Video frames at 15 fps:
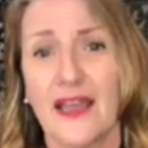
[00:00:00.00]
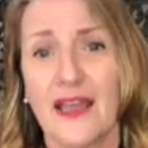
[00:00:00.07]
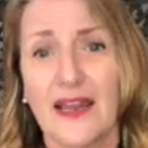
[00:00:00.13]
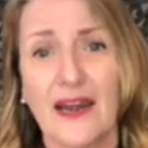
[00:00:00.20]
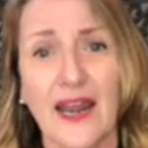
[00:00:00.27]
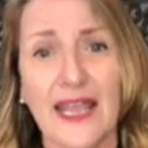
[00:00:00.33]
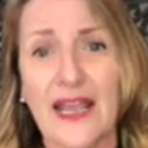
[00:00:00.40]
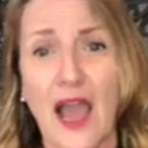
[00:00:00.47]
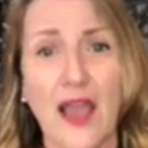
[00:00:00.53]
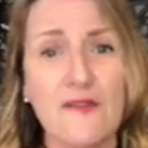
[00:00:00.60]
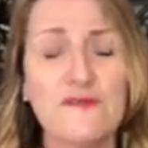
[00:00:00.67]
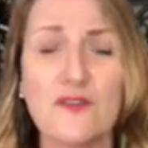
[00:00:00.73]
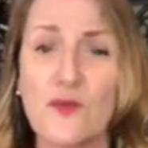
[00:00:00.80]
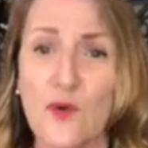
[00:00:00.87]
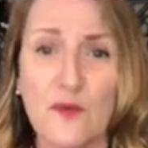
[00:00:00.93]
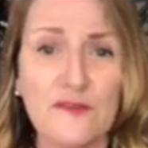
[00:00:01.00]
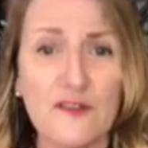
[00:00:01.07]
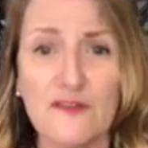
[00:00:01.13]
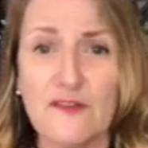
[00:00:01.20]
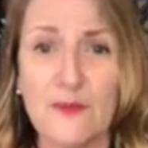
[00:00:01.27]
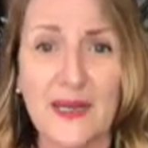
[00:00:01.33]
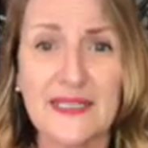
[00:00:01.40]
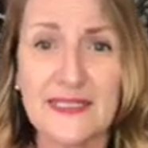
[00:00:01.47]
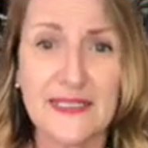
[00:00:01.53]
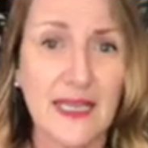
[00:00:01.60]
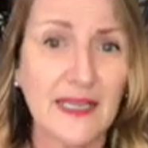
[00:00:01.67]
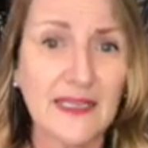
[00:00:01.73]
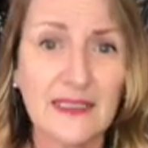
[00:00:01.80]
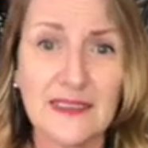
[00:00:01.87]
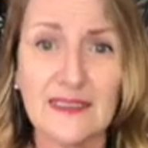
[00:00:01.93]
Like, I feel awful for my
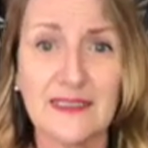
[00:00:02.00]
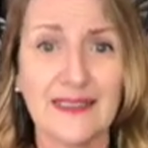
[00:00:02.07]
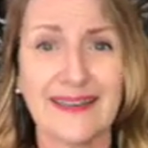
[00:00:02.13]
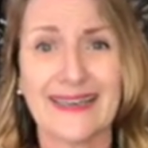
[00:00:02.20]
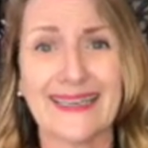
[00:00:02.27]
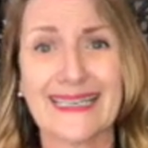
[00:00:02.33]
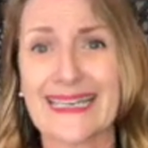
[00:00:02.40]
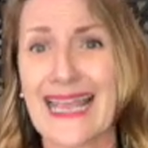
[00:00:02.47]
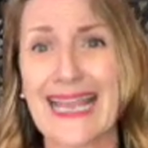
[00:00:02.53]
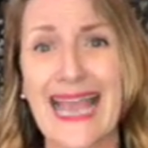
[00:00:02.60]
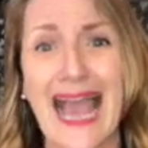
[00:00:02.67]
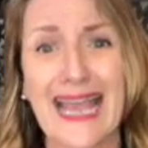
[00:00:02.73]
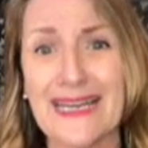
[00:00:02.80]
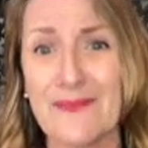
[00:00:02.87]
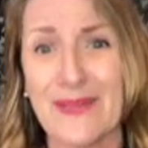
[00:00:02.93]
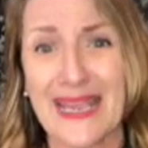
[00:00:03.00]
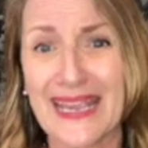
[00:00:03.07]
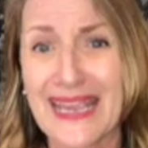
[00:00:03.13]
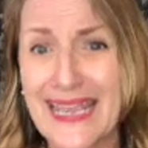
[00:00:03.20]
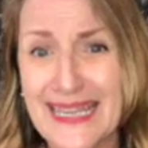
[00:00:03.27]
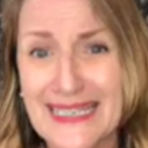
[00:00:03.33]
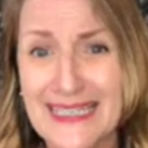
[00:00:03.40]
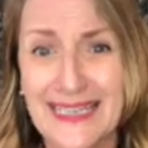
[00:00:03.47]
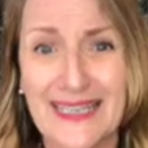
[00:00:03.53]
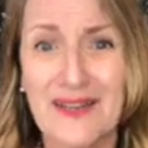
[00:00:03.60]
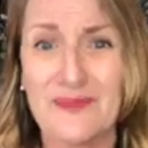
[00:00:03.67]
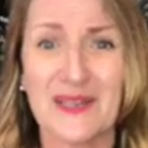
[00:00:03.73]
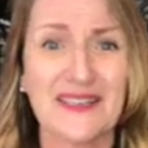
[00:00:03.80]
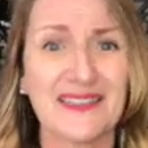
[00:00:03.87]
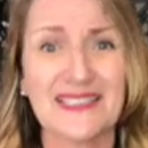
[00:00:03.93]
son, kind of mad,
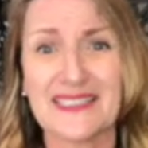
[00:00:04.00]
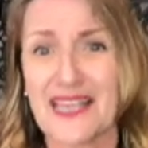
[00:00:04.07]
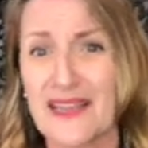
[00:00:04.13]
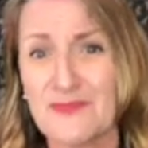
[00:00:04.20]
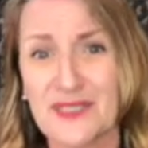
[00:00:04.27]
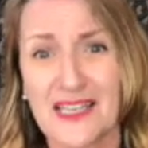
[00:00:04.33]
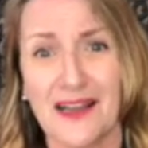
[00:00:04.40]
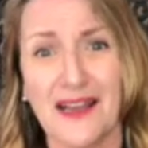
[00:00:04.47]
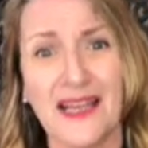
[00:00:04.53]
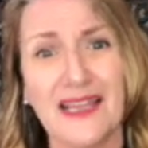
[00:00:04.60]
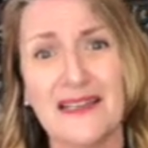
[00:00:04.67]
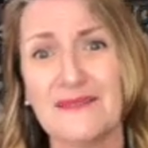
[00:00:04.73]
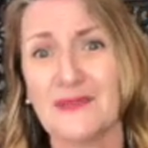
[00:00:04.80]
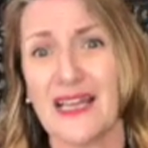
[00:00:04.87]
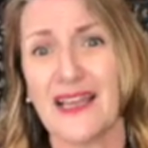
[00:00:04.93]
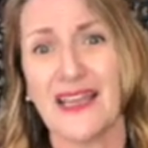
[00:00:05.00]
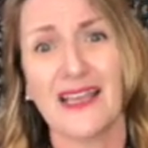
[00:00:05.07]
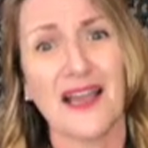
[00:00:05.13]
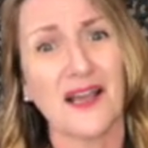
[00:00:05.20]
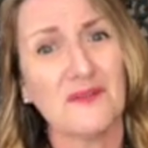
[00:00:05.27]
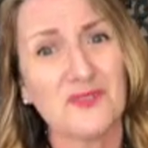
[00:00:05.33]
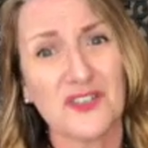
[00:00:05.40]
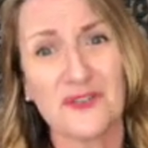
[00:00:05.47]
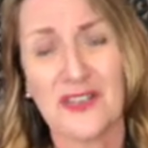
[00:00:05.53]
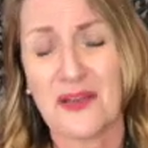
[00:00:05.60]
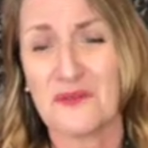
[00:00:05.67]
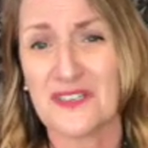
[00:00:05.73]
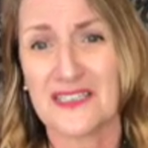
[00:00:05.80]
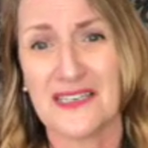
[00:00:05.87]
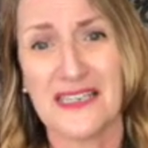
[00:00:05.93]
but at the same time, like, I'm sure that
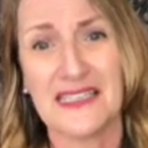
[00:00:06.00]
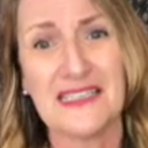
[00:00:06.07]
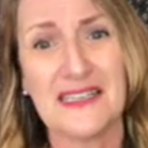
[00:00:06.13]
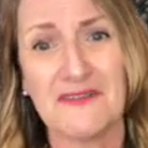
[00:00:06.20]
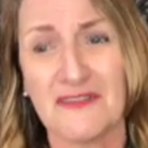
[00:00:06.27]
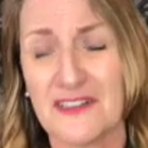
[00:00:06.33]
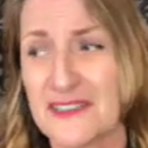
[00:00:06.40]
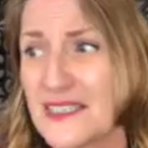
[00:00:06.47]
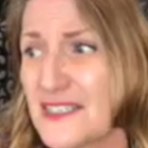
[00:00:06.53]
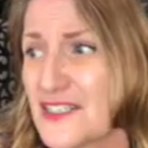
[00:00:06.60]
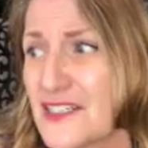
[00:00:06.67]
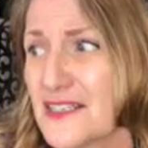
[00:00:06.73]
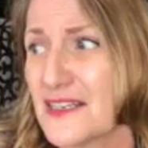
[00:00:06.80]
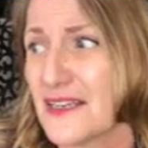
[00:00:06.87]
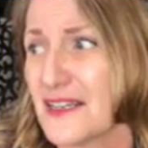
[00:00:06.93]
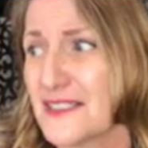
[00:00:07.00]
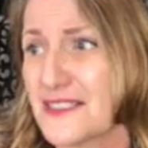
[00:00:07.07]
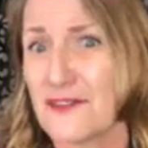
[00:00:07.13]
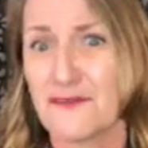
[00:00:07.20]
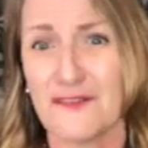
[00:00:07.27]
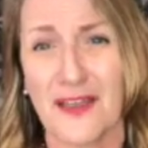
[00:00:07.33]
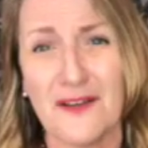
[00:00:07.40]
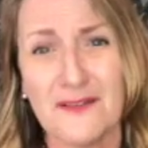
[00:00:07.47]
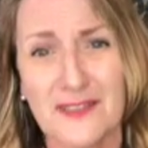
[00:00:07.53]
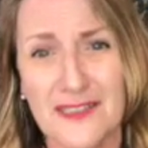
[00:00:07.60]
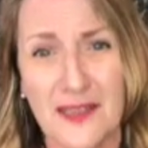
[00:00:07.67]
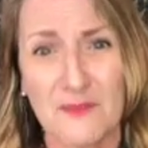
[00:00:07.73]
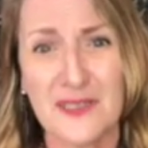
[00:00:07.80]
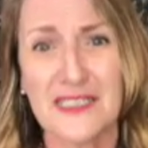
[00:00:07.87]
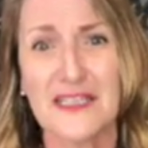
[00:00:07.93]
wasn't easy for a teacher to fail
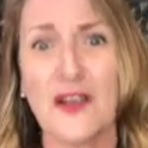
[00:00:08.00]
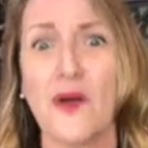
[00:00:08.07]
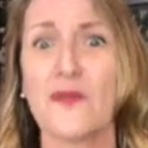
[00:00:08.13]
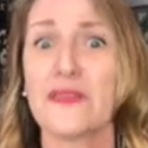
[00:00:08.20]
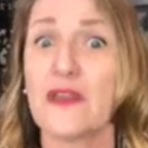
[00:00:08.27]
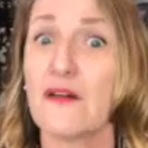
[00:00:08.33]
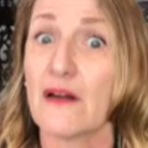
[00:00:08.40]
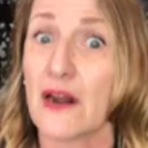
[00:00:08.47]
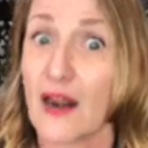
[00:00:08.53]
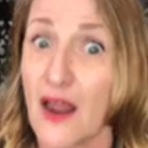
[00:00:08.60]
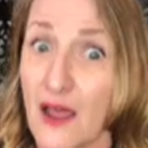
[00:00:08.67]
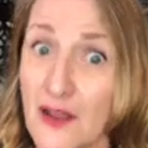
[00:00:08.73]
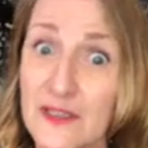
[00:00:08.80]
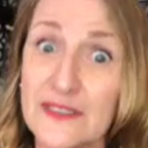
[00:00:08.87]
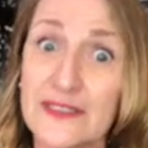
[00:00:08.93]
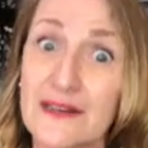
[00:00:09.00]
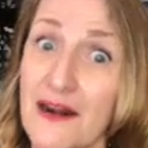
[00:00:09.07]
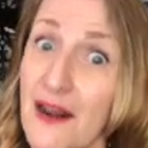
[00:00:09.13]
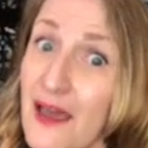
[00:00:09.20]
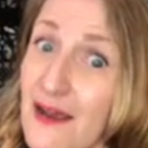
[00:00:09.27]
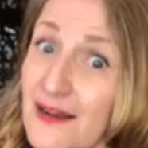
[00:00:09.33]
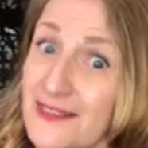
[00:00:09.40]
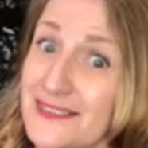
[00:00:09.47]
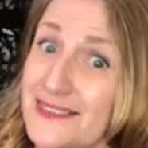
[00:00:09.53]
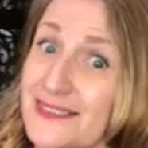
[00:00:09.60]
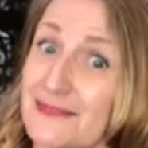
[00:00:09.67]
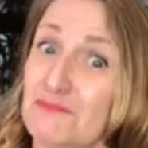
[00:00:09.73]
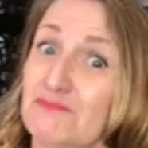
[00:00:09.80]
somebody on their last class.